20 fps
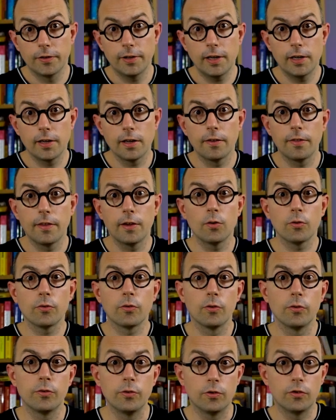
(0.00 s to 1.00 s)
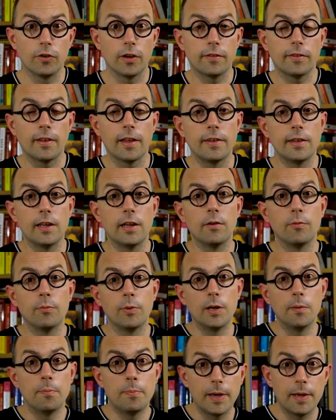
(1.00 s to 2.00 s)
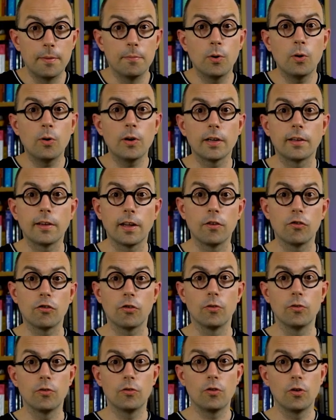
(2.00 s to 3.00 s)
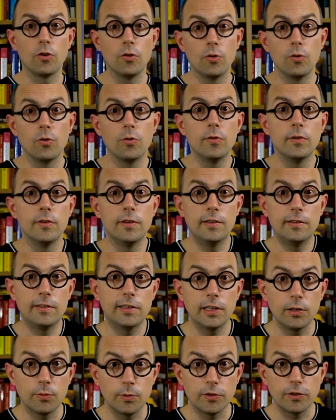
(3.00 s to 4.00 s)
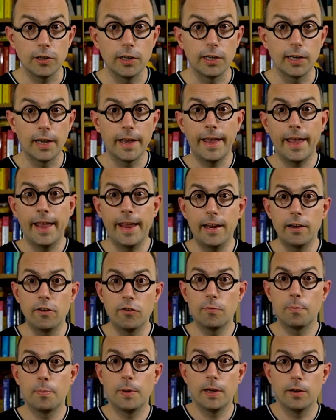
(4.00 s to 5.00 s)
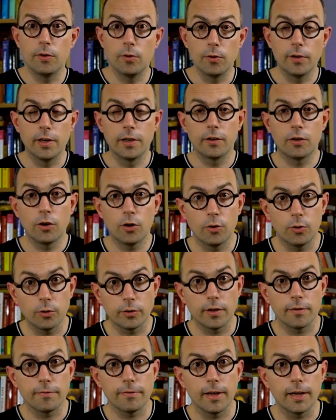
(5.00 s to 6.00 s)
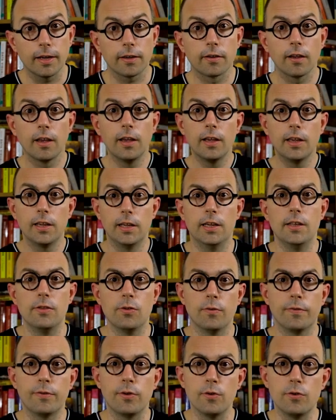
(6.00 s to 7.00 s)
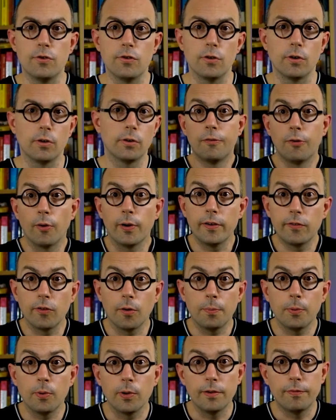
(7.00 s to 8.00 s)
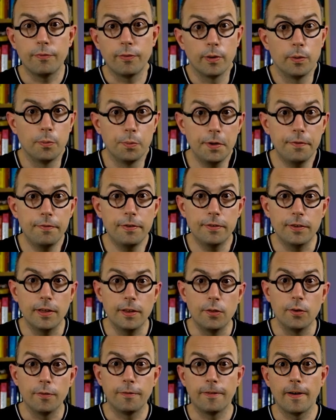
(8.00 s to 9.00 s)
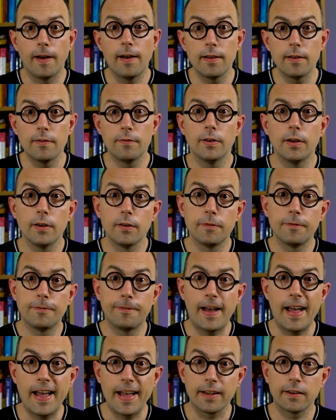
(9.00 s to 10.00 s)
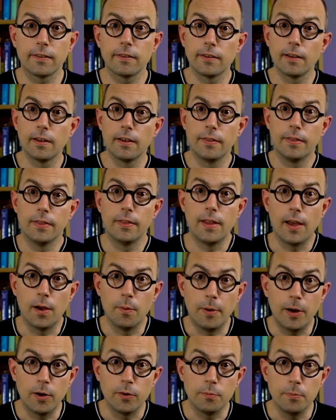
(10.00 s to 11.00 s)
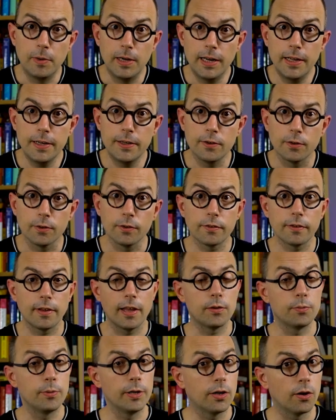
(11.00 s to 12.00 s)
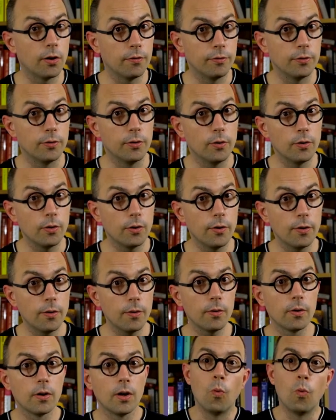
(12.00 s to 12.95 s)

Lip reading: data. They also suggest that they will pay more attention to distinguishing age, period, and cohort effect in the future. For example, if we revisit the five facts about millennials that we covered earlier,